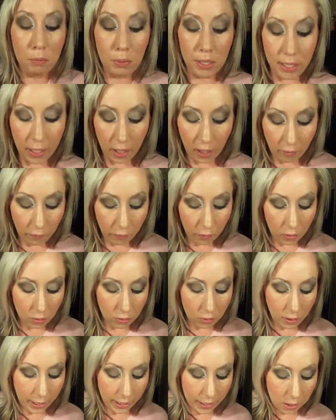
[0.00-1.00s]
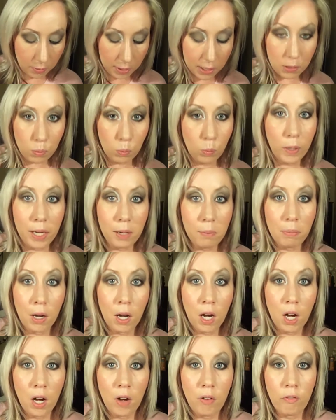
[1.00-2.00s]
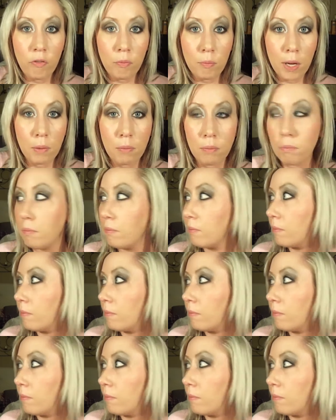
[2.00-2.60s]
to be careful. I always wipe off my